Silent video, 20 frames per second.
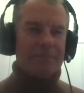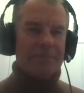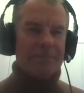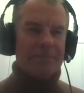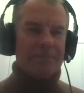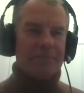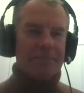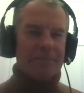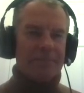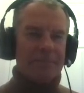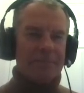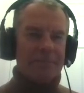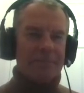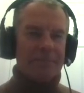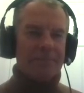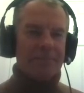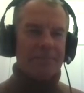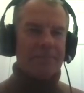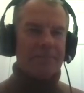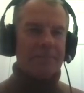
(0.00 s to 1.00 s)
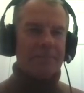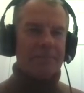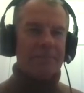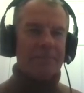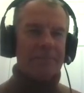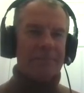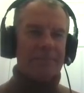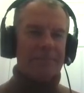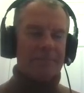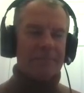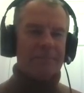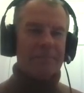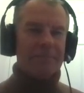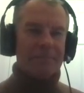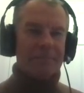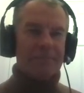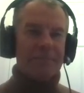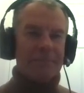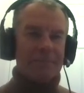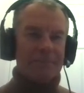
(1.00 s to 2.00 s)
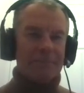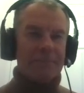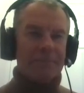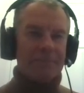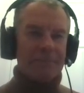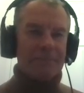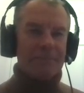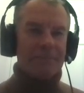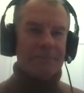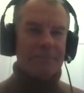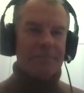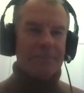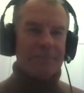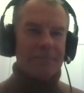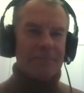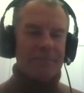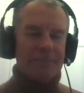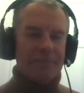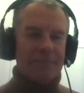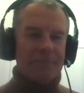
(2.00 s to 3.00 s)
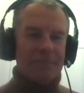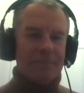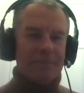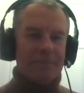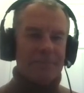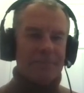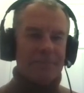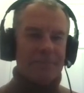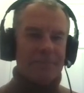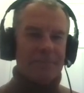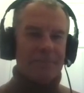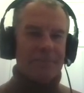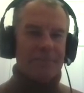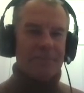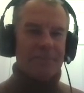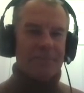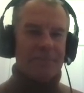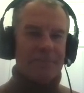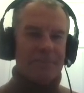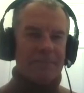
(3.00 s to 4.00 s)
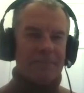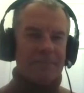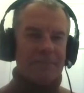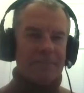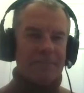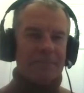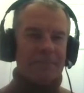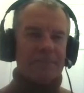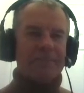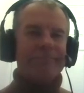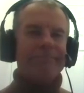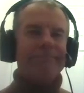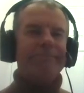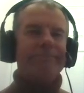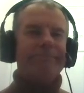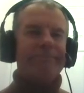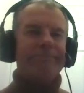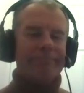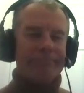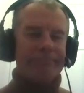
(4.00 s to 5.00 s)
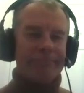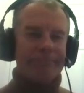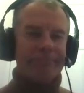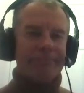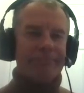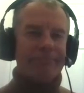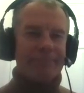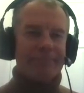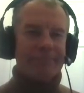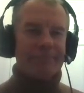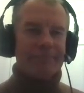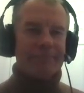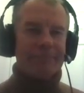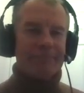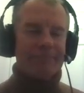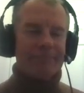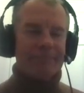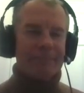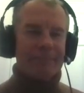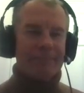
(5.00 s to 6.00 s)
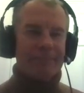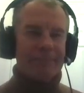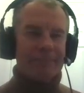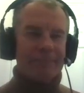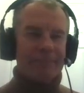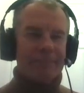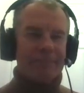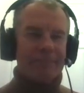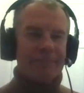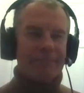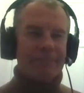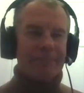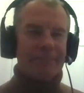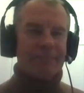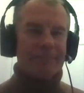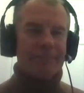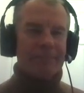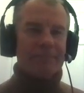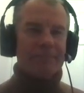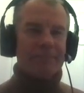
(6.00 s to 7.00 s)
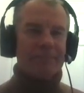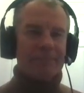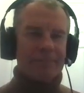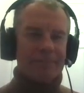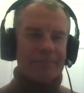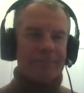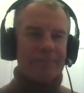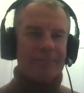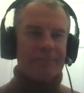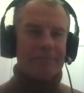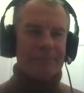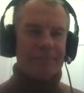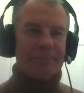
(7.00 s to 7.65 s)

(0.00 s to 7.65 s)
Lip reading: [no speech]